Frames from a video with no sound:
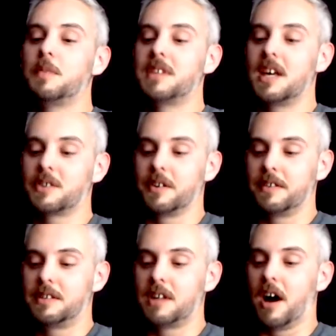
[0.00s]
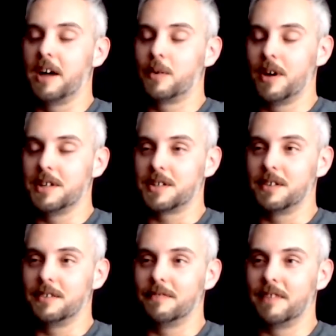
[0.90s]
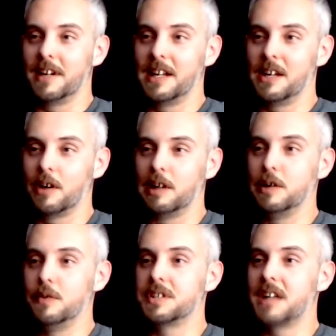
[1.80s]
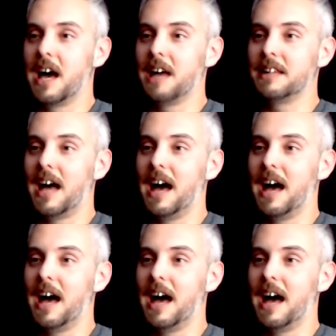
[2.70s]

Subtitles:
Doomsayer's got to die quite soon, really. You got to lose that